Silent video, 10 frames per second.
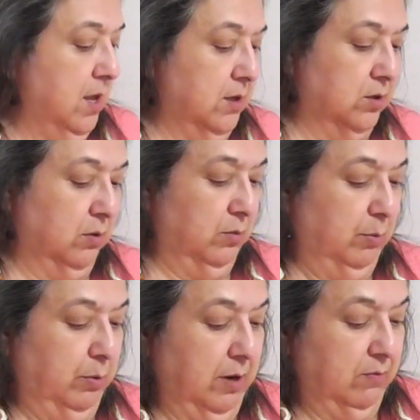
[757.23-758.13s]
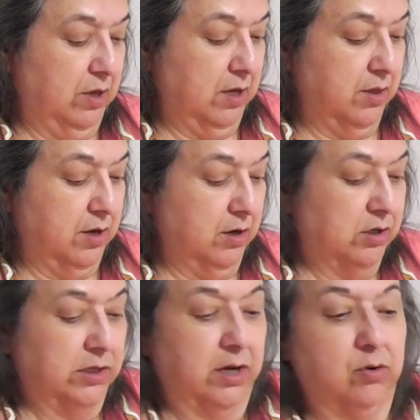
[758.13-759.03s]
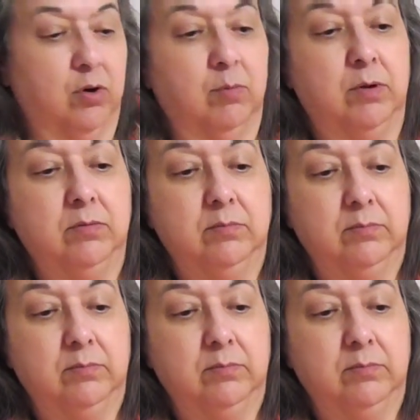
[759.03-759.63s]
So you put everything in there just like normal.